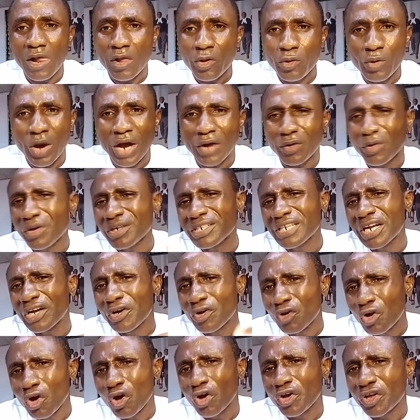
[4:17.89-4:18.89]
You are not the
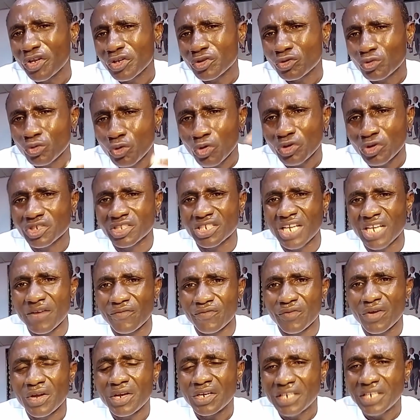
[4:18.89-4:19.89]
law to yourself.
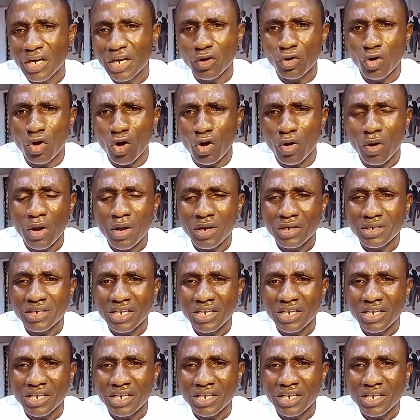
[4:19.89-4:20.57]
The law,